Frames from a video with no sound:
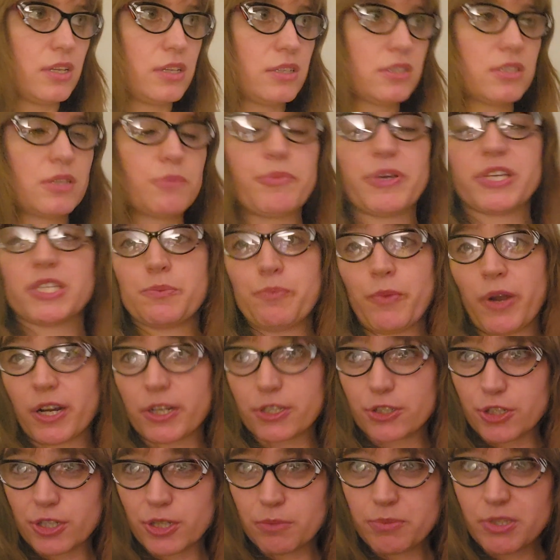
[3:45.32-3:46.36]
The Bismarck
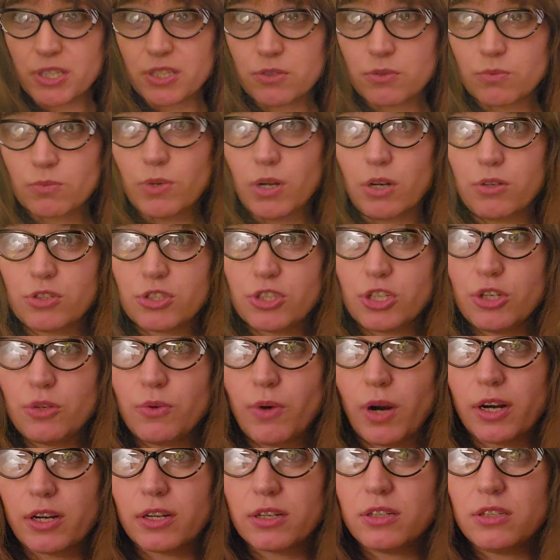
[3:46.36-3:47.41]
Tribune wrote 2
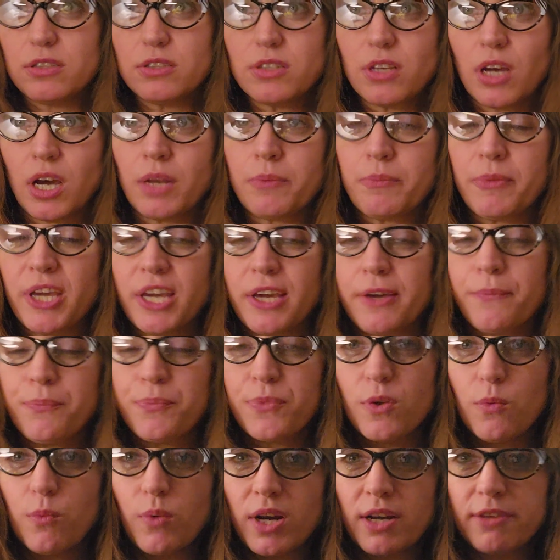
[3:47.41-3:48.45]
articles on me.
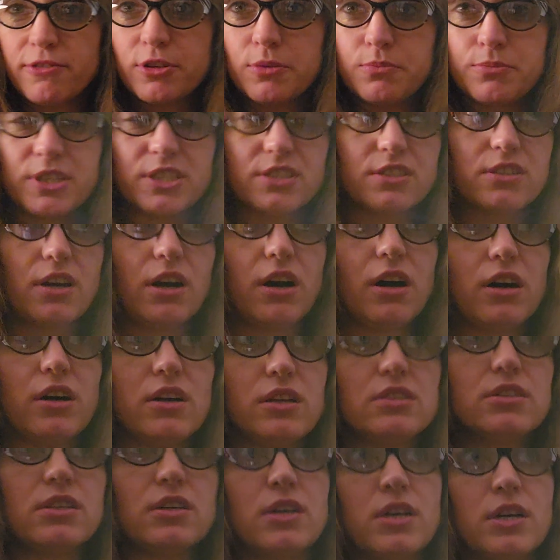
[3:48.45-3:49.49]
One of them is
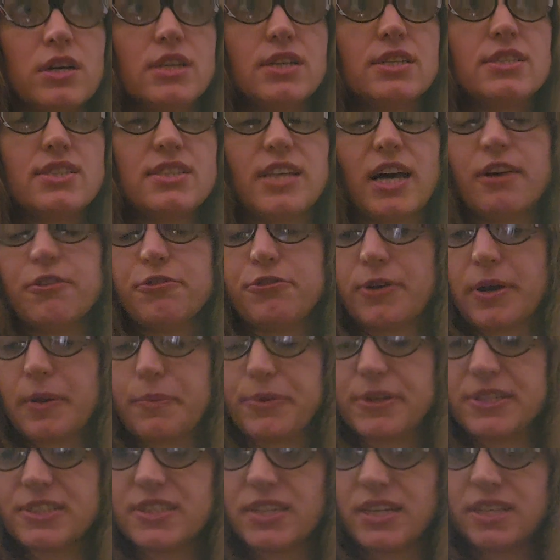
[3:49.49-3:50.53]
called
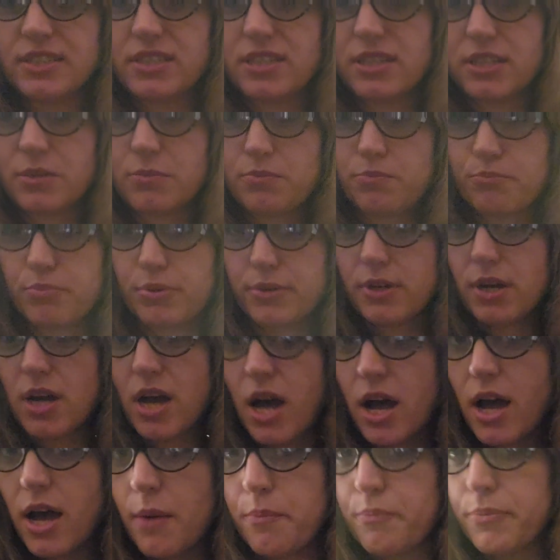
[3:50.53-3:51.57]
Self-Represented
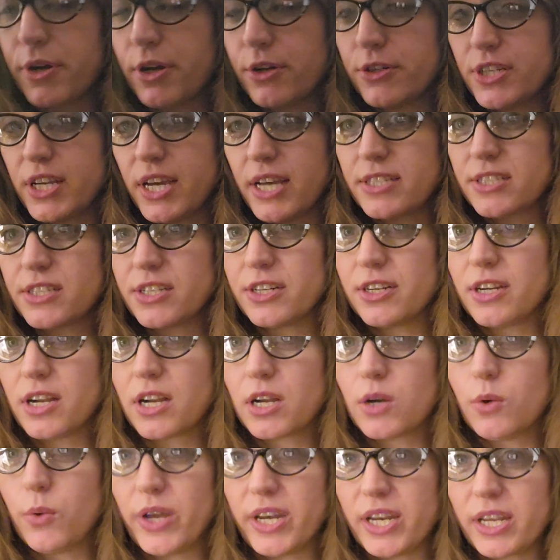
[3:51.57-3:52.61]
Protester
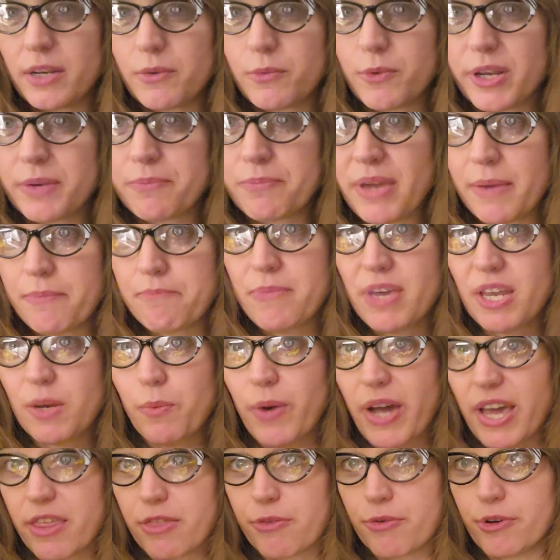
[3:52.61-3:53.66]
Acquitted
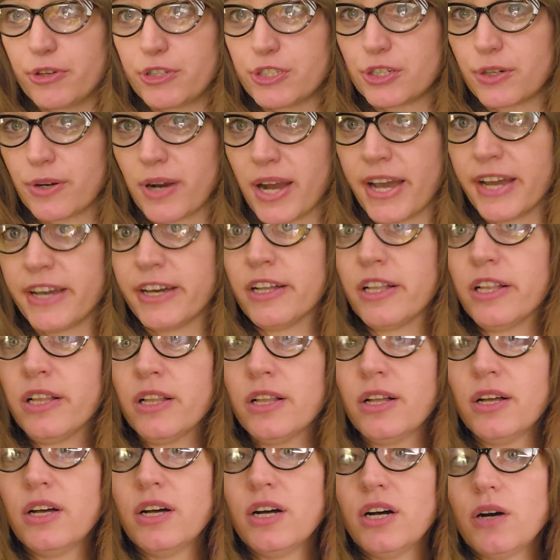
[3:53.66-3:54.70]
Midway Through Trial.
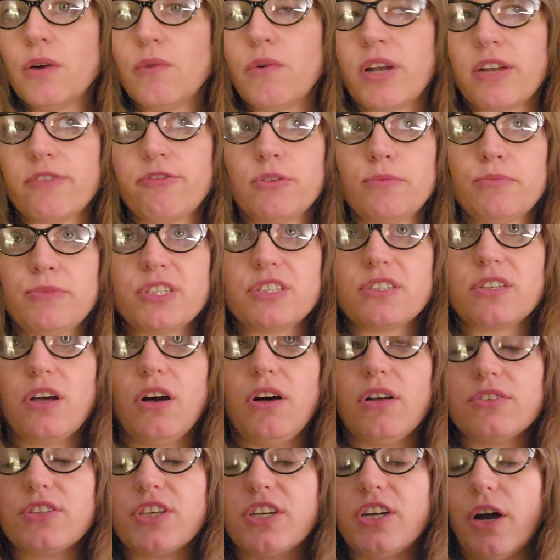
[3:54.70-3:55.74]
One of them is
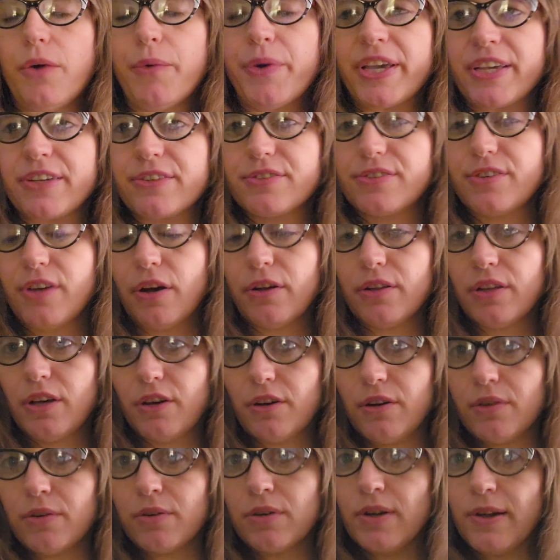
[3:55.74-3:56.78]
called Going
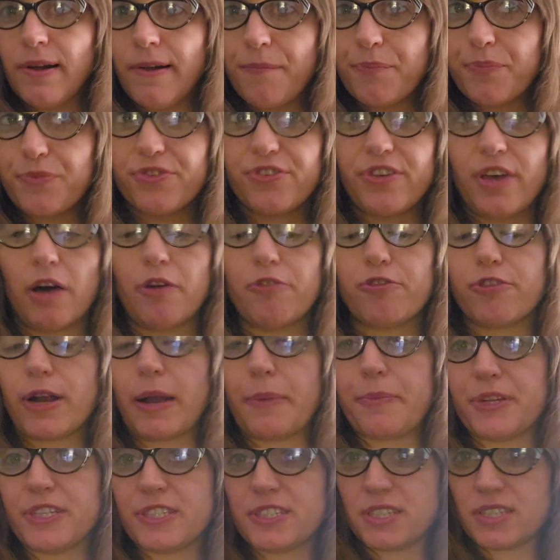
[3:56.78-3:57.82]
Solo,
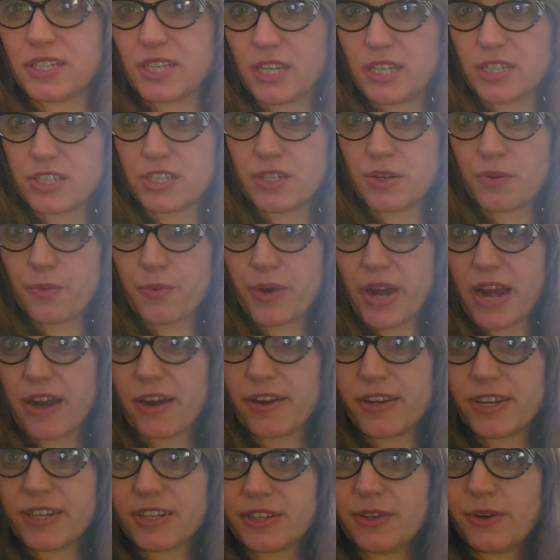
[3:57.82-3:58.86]
Self-Representation Rare
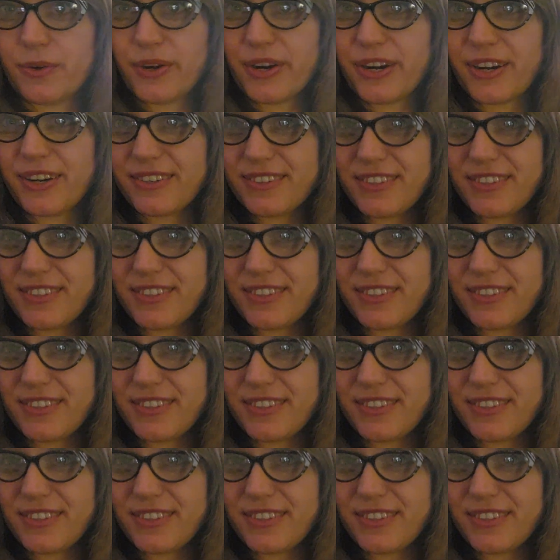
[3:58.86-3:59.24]
in Court.